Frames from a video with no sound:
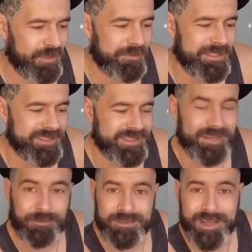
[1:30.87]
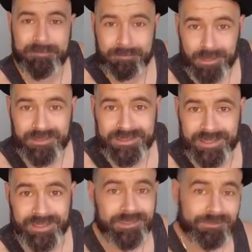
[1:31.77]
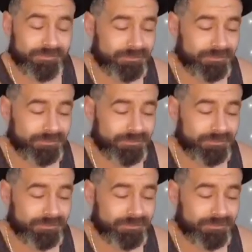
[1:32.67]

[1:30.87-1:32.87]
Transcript: Women's Day? Was that Monday?